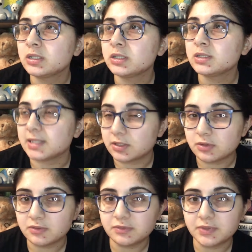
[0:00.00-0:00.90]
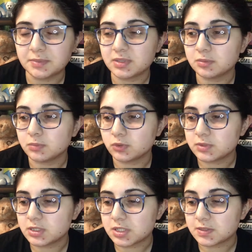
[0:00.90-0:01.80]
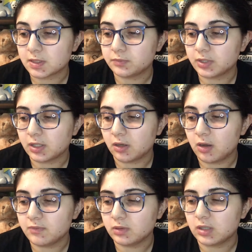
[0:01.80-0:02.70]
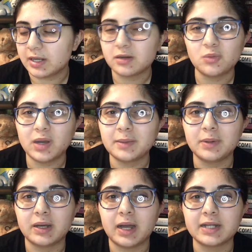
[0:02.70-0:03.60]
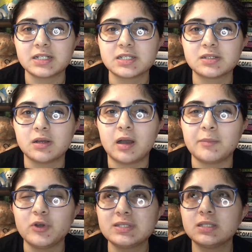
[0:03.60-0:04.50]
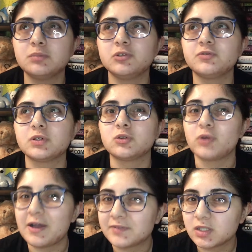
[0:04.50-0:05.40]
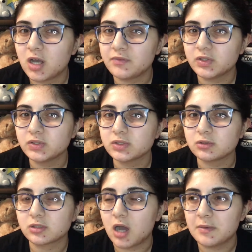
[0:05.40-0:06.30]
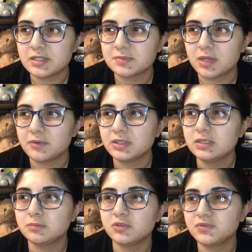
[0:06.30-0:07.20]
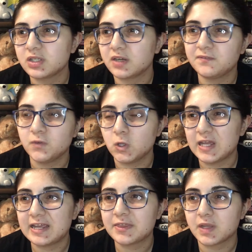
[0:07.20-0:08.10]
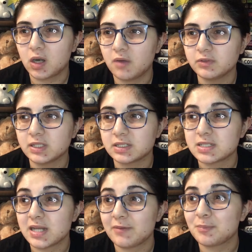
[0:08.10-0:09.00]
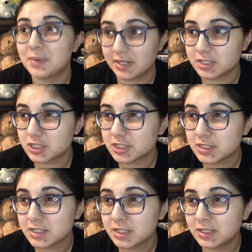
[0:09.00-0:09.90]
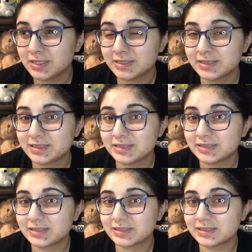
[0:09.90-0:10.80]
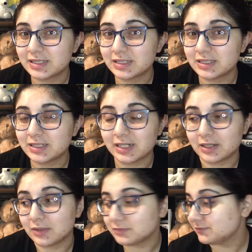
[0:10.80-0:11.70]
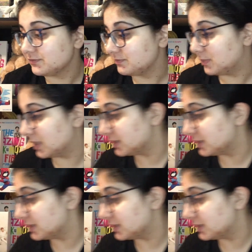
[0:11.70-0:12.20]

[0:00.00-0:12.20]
because I don't know if I'm in the mood to just like read a novel. I don't know why, but I'm always in the mood for graphic novels or comics, but not really in the mood for like a full-length novel that doesn't have pictures. I don't know, but